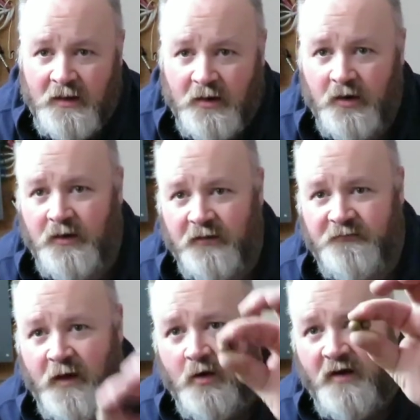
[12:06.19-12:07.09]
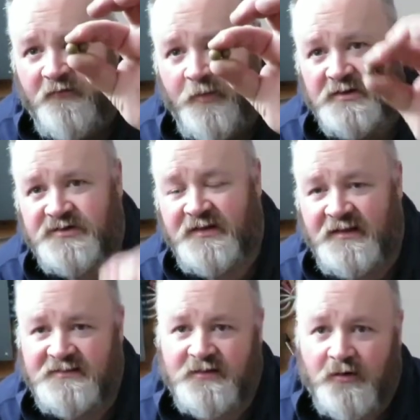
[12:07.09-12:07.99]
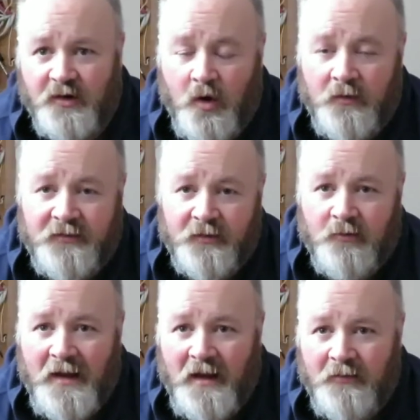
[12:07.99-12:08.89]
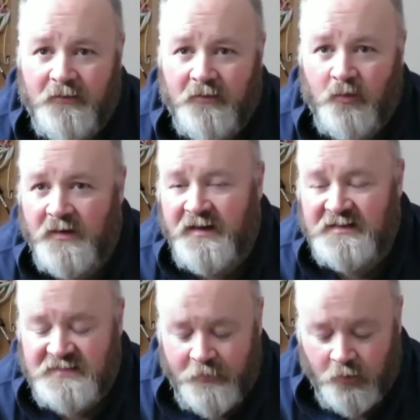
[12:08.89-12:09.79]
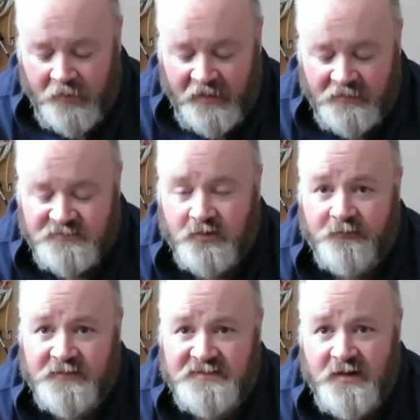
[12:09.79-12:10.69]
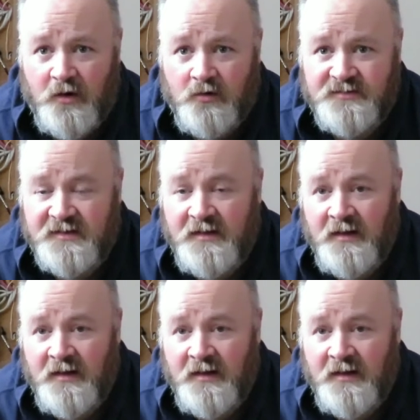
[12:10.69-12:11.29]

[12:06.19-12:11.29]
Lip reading: You know, you can fire off a bunch of these, they're going to go into the ground, when next time it rains or if it snows